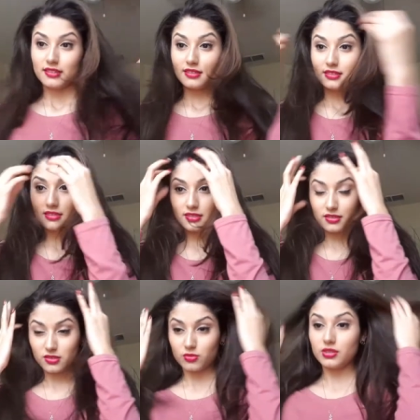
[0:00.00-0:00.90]
This
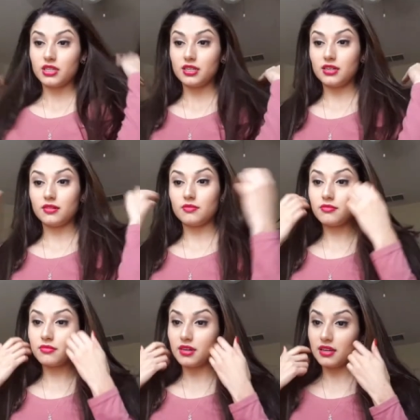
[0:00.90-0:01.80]
is what
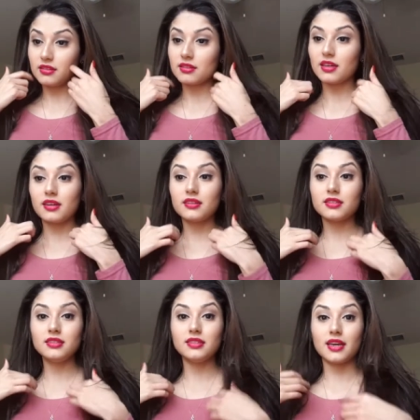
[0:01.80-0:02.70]
I look like on a
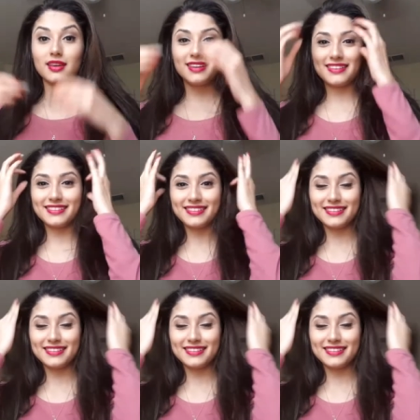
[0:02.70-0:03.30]
good day.